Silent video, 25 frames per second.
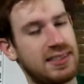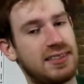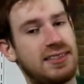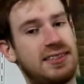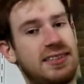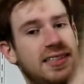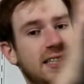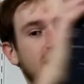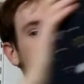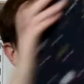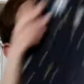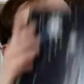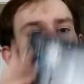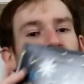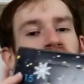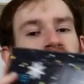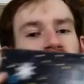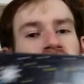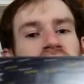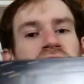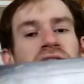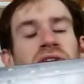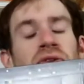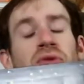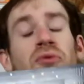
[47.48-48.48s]
this
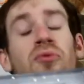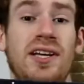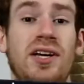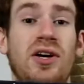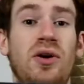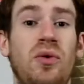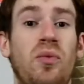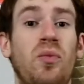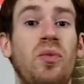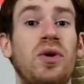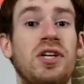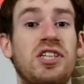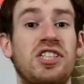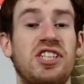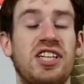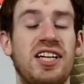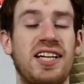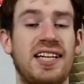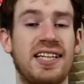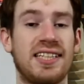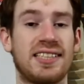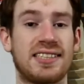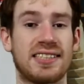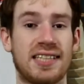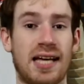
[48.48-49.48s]
one, which
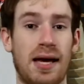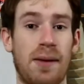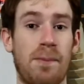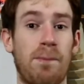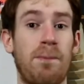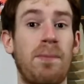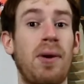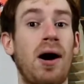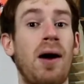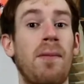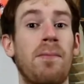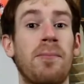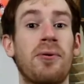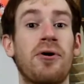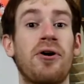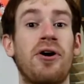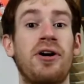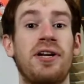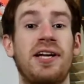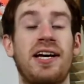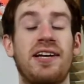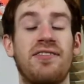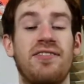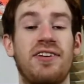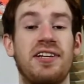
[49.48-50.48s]
is a
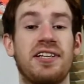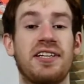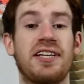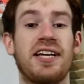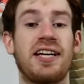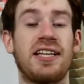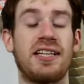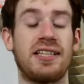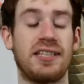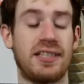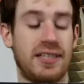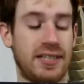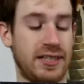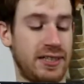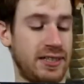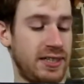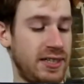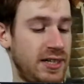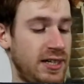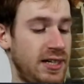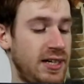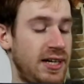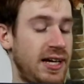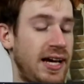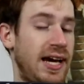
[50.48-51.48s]
popcorn advent calendar.
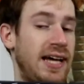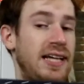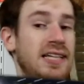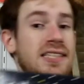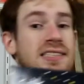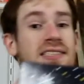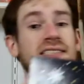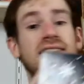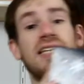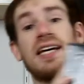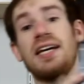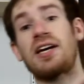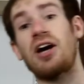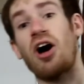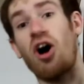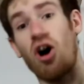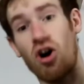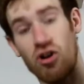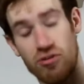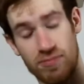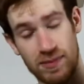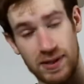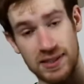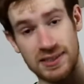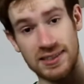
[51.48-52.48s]
And it's like
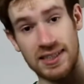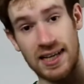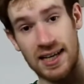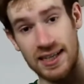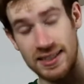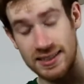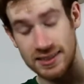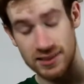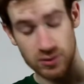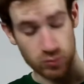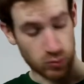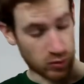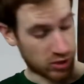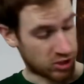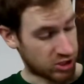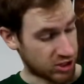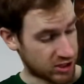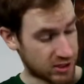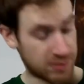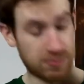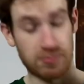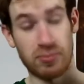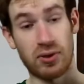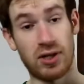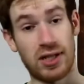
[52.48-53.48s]
half my size, which
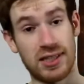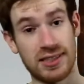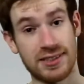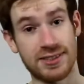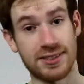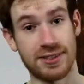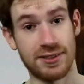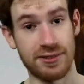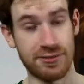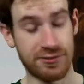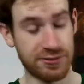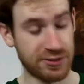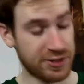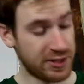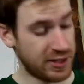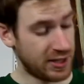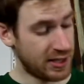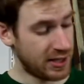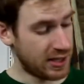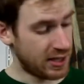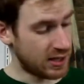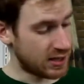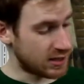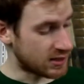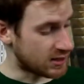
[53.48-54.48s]
is impressive.
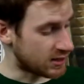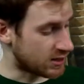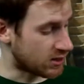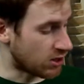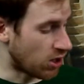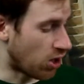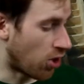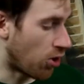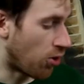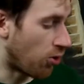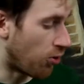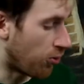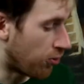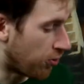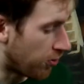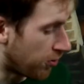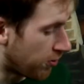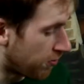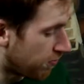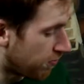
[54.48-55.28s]
So,